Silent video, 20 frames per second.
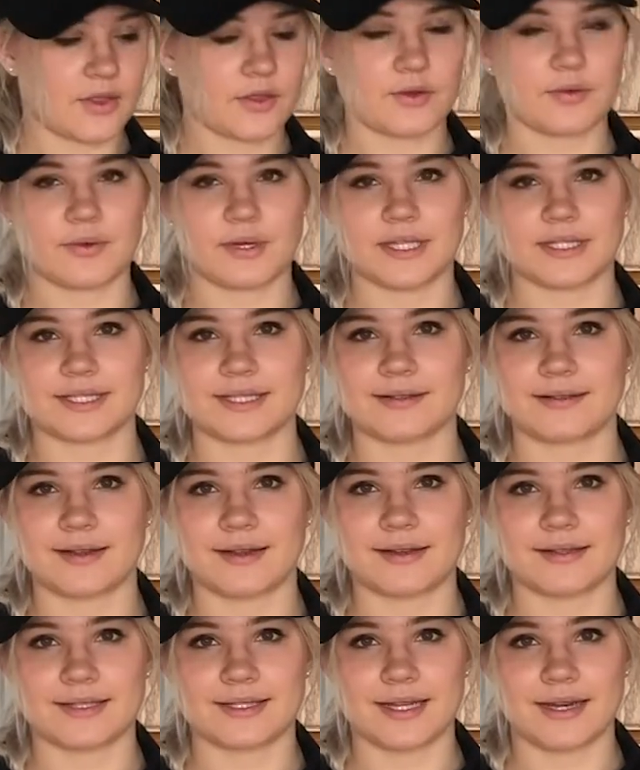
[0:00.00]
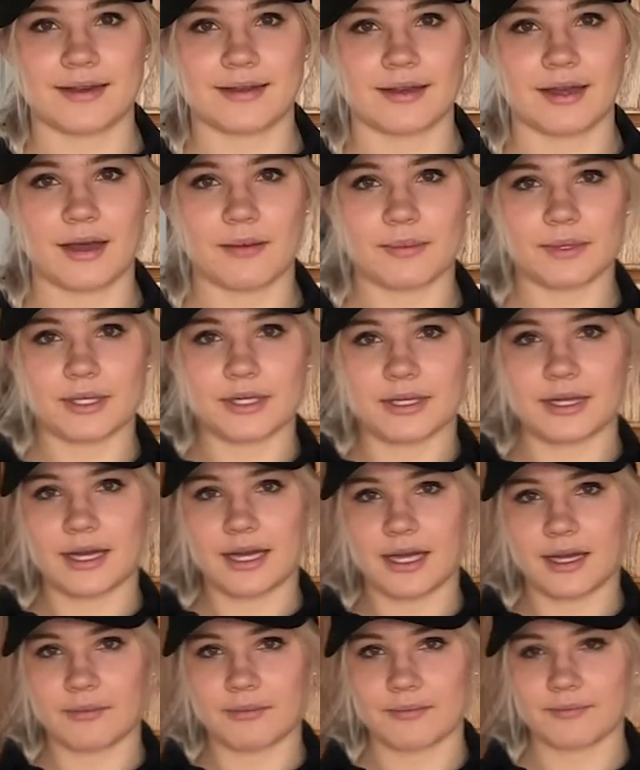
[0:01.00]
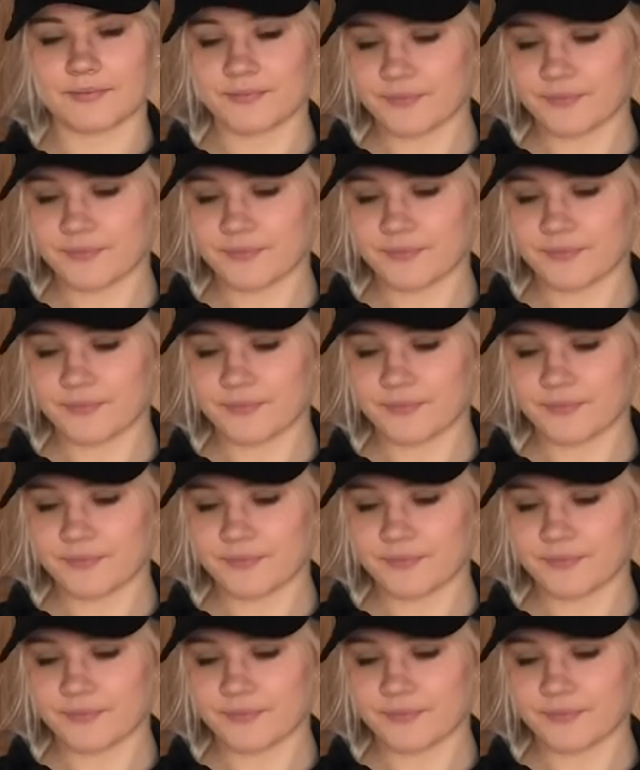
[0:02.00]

threw it and it still landed standing up. I'm